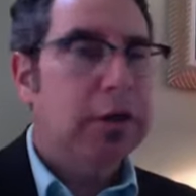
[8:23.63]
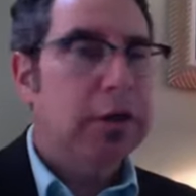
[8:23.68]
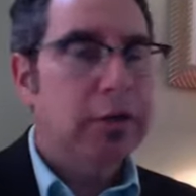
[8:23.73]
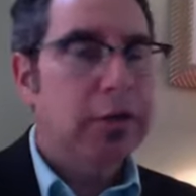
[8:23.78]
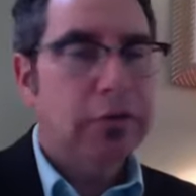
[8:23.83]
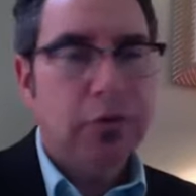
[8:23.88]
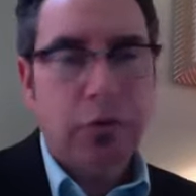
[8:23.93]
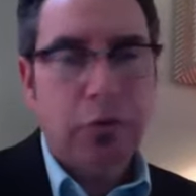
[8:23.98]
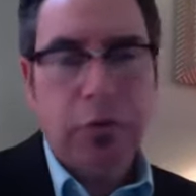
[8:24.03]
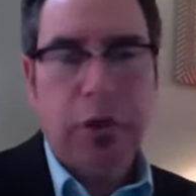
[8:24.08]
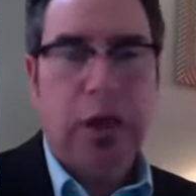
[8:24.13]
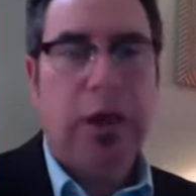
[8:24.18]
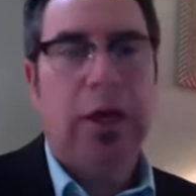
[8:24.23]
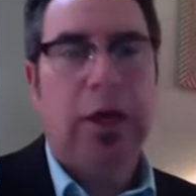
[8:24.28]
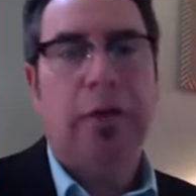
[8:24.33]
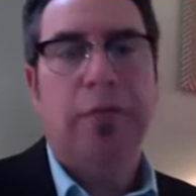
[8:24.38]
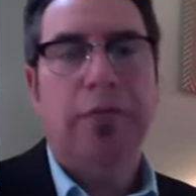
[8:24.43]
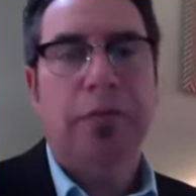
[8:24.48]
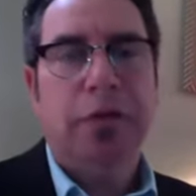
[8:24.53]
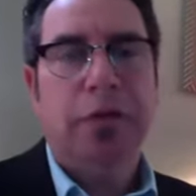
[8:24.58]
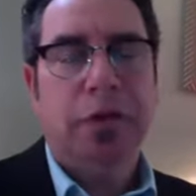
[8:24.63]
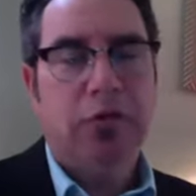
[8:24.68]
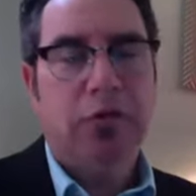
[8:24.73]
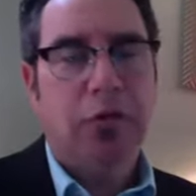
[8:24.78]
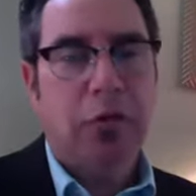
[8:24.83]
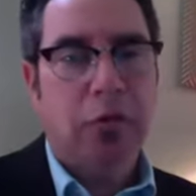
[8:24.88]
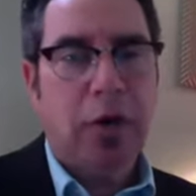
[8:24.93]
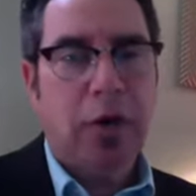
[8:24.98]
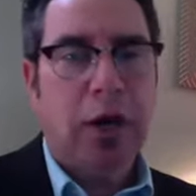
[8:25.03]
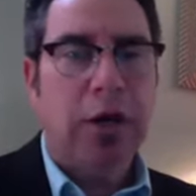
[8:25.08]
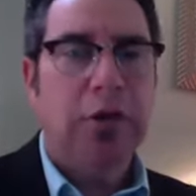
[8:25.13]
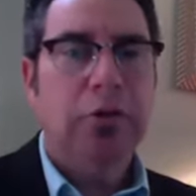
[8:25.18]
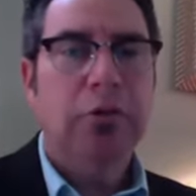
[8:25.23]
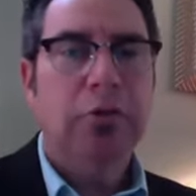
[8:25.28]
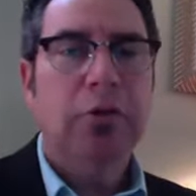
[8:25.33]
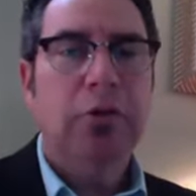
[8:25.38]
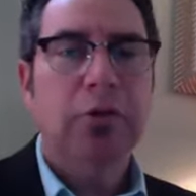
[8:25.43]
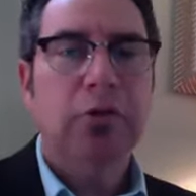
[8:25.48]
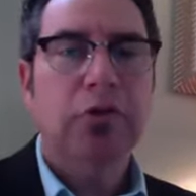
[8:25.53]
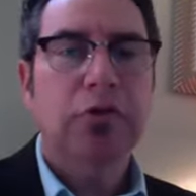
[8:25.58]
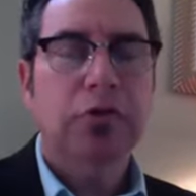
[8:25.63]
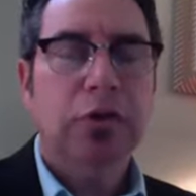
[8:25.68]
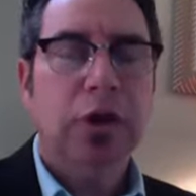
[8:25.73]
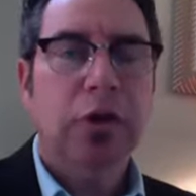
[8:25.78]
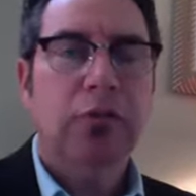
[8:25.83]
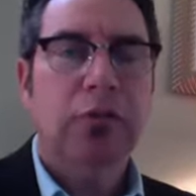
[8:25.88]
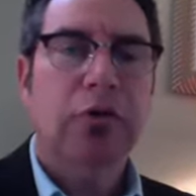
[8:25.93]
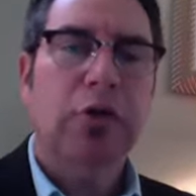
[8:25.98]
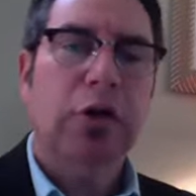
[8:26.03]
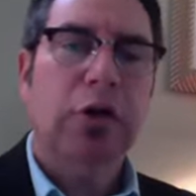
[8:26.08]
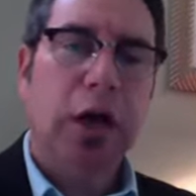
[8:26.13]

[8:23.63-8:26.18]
It's okay. It's all right. You can discover